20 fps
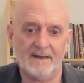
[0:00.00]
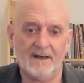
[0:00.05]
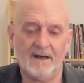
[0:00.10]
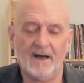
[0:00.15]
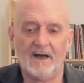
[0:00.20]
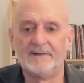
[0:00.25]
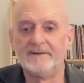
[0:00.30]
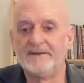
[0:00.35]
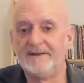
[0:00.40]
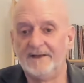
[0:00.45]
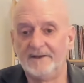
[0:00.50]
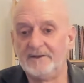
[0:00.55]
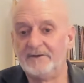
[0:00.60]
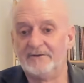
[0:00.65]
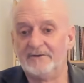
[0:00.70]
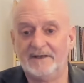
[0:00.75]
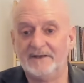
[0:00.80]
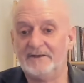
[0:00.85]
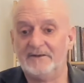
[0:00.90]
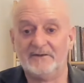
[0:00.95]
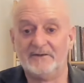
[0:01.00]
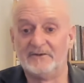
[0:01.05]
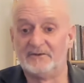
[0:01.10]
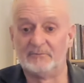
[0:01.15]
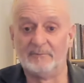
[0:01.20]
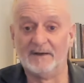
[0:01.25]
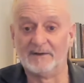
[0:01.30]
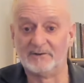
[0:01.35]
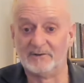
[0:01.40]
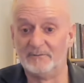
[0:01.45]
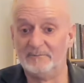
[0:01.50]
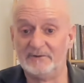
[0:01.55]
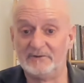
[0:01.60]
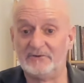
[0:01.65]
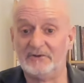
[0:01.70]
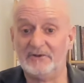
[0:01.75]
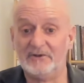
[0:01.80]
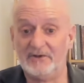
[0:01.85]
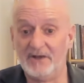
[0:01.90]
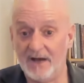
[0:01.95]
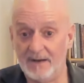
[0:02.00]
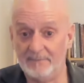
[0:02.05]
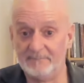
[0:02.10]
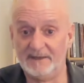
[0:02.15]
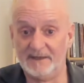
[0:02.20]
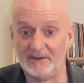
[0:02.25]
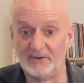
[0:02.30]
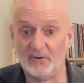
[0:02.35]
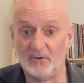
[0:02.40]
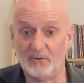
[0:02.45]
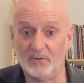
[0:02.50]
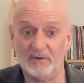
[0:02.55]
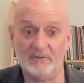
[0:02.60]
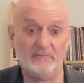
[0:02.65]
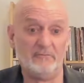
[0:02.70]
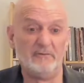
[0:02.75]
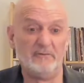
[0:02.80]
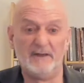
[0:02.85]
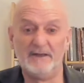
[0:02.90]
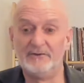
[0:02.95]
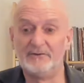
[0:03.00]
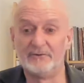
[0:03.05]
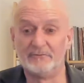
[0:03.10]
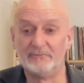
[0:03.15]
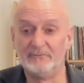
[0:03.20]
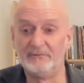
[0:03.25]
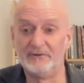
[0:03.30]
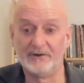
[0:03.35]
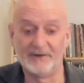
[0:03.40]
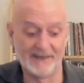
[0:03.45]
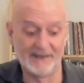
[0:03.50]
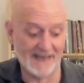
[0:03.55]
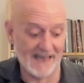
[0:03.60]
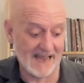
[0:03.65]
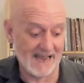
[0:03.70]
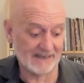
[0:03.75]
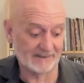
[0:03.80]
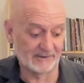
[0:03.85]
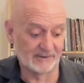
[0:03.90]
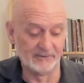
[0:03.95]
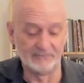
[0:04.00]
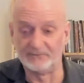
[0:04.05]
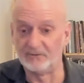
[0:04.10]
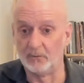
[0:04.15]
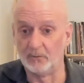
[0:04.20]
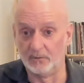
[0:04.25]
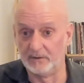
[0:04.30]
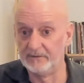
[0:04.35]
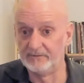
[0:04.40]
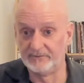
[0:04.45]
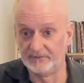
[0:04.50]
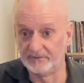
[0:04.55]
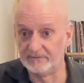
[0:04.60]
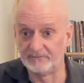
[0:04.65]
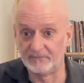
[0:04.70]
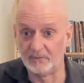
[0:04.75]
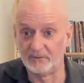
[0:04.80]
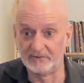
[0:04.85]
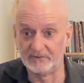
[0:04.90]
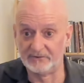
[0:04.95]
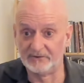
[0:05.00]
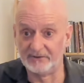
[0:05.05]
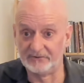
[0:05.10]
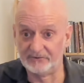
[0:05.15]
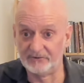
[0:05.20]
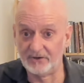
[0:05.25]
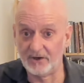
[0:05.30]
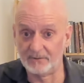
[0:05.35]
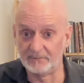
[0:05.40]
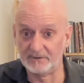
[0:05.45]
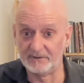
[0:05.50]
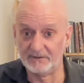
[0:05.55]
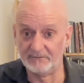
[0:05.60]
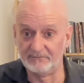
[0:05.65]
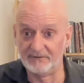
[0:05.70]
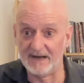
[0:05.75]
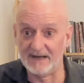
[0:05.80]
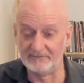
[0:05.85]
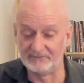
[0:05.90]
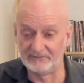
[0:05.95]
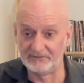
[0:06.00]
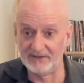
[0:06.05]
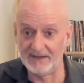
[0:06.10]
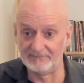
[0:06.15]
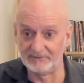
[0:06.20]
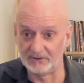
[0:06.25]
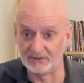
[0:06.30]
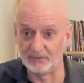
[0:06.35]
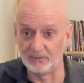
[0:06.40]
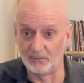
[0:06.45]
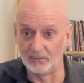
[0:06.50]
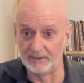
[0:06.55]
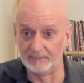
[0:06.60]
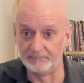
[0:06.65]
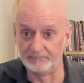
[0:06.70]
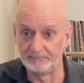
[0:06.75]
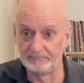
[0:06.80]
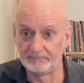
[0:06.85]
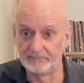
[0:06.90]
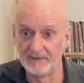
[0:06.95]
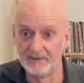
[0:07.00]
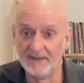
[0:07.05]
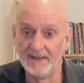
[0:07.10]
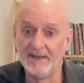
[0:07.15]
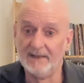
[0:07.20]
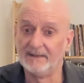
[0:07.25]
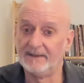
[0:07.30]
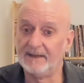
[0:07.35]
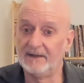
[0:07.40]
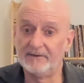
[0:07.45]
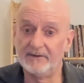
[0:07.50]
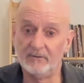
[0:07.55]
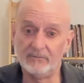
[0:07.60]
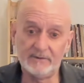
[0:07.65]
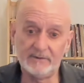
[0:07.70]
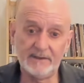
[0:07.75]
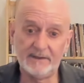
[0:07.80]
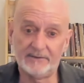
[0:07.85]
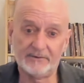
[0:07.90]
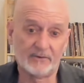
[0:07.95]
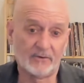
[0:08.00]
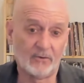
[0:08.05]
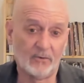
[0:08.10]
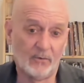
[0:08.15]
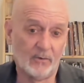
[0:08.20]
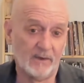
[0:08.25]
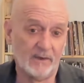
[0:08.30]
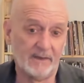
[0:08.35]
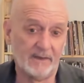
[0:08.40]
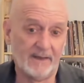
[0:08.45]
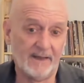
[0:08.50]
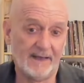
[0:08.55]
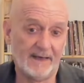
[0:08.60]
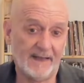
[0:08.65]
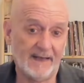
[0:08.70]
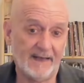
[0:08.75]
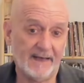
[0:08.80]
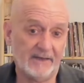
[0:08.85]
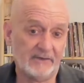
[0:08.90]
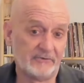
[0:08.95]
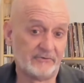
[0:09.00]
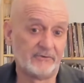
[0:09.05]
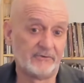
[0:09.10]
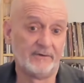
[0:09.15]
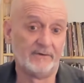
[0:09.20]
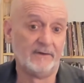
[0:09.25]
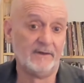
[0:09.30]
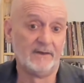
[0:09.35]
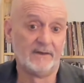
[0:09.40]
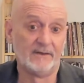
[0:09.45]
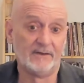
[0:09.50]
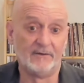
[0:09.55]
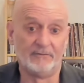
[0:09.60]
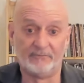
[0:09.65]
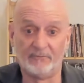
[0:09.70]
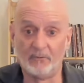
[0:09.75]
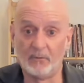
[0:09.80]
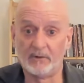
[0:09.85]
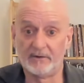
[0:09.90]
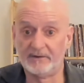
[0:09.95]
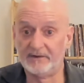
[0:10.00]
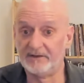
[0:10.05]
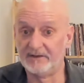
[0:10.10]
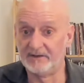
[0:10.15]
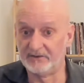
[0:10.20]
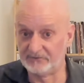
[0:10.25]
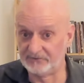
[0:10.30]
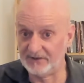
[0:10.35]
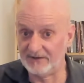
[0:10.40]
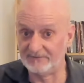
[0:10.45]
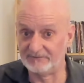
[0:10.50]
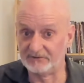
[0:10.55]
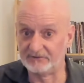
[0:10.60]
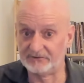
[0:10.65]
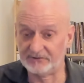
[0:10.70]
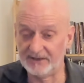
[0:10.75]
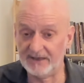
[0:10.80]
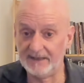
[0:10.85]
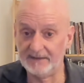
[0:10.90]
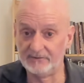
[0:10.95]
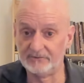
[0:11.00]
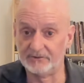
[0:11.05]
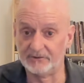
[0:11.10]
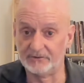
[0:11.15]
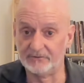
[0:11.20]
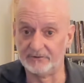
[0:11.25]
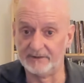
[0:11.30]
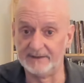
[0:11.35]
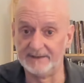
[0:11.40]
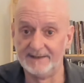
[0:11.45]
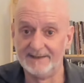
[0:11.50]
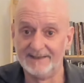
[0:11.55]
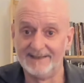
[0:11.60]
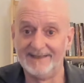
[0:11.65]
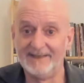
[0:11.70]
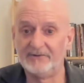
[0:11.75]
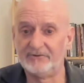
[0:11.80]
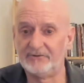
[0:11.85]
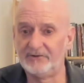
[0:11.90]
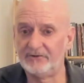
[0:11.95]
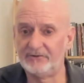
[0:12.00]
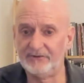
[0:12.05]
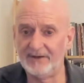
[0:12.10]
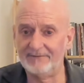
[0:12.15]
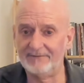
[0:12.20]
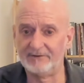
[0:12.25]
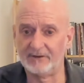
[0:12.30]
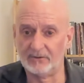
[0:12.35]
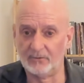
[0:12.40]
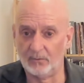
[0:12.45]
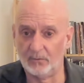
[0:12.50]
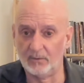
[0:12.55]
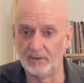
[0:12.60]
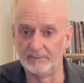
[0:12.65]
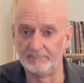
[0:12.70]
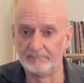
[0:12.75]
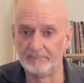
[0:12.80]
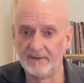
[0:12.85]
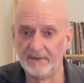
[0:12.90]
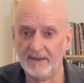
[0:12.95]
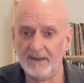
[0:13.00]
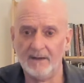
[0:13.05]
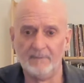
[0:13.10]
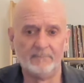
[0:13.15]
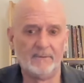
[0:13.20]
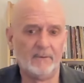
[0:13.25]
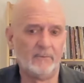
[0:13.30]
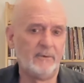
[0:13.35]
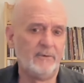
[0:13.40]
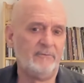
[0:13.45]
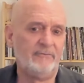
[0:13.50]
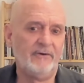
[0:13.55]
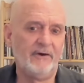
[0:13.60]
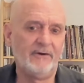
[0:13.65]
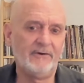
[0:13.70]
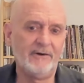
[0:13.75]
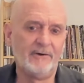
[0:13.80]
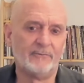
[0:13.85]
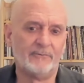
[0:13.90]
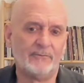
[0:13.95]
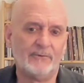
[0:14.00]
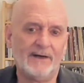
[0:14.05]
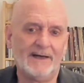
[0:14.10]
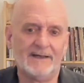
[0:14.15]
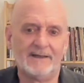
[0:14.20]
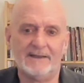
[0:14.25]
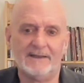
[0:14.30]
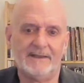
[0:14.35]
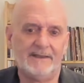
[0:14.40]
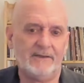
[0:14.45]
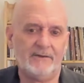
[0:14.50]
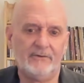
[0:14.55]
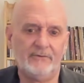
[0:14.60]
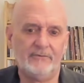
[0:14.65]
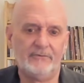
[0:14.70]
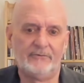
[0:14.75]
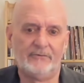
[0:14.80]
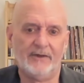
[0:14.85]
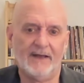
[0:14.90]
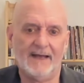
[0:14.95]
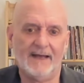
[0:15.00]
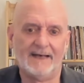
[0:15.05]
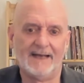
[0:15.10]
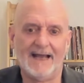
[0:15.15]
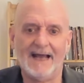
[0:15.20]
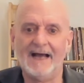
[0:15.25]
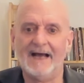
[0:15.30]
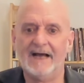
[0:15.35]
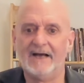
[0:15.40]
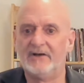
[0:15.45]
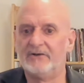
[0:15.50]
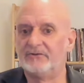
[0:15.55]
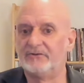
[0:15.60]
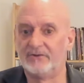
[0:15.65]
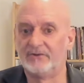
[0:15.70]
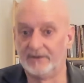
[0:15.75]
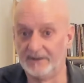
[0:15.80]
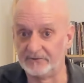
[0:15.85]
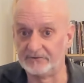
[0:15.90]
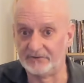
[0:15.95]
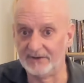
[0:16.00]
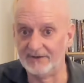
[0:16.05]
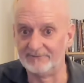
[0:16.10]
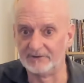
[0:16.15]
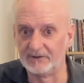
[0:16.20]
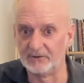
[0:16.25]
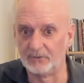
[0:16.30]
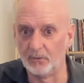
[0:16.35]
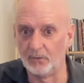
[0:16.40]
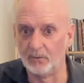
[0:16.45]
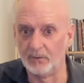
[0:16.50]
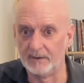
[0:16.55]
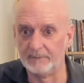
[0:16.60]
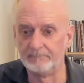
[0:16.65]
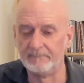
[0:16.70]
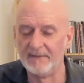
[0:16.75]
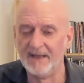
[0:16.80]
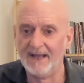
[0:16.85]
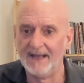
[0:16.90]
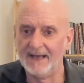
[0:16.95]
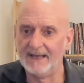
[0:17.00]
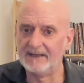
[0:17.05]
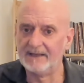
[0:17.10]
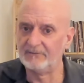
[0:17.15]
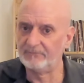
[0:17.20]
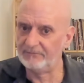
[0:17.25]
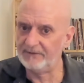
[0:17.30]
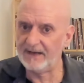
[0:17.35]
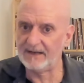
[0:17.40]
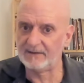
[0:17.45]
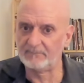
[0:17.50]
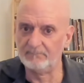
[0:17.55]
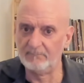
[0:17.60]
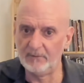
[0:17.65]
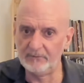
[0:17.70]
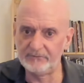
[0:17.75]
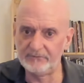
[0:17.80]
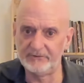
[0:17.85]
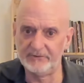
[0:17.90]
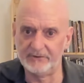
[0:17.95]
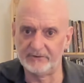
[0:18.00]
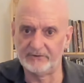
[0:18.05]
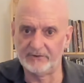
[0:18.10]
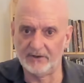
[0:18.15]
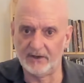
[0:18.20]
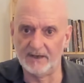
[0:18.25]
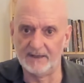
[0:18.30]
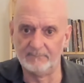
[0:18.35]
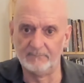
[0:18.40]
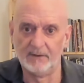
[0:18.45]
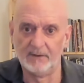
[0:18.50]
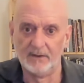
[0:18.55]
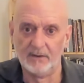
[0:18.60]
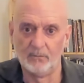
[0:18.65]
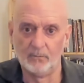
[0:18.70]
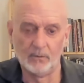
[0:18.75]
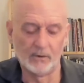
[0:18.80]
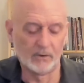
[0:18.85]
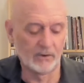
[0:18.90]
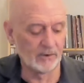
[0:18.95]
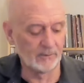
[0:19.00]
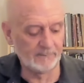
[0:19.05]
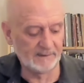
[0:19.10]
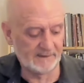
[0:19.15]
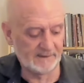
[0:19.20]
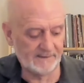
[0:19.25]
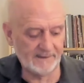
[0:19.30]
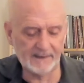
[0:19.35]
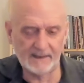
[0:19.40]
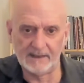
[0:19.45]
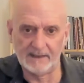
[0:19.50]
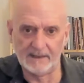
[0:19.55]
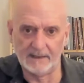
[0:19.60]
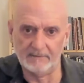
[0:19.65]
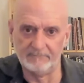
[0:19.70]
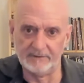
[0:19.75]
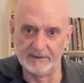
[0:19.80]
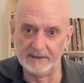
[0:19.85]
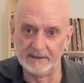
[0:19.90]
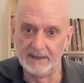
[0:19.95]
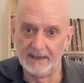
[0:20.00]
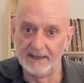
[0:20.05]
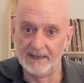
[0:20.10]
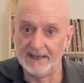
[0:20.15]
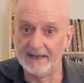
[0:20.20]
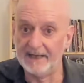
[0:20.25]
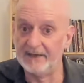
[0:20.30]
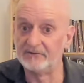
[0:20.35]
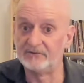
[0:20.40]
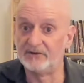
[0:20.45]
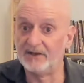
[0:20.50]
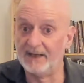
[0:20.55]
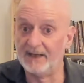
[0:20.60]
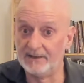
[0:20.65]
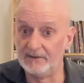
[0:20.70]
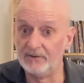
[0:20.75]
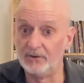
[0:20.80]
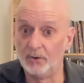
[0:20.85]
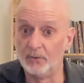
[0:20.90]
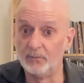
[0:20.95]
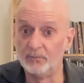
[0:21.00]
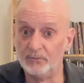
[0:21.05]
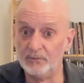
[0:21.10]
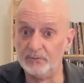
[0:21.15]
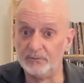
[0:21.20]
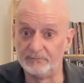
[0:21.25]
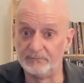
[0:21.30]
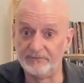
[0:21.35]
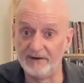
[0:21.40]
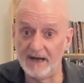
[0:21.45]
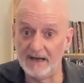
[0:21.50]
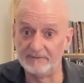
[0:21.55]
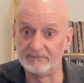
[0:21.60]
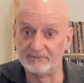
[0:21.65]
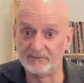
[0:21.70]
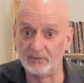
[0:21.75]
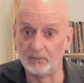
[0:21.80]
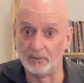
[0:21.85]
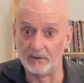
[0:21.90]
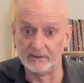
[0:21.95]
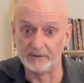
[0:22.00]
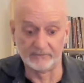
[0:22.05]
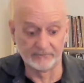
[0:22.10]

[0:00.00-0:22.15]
On the other end of the spectrum is the dominant chord. These are very active chords, and of course they start with the 5-7 chord. Now the only other chord that has the 4th and the 7th scale degree is the 7 chord, but we very rarely use that as a 7 chord. And in fact, most of the time, we're going to be thinking of it as a no root 5 chord.